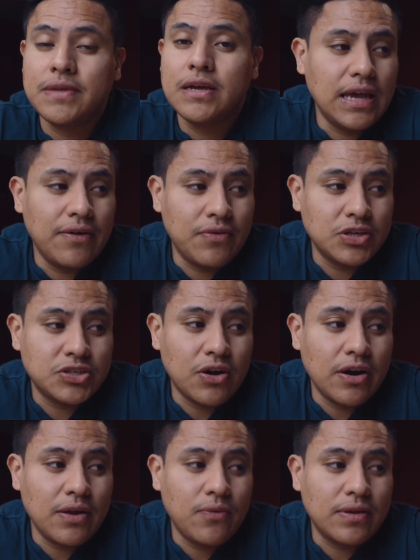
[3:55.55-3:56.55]
If you're
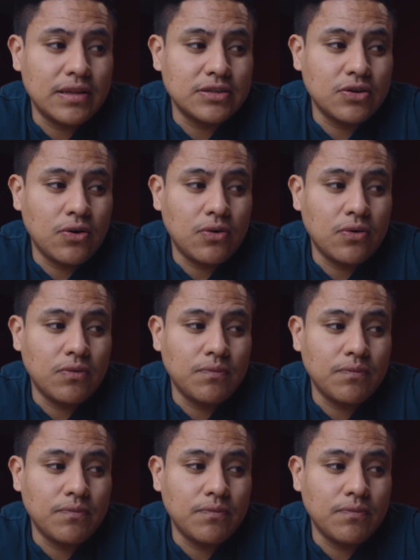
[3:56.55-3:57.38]
starting with this whole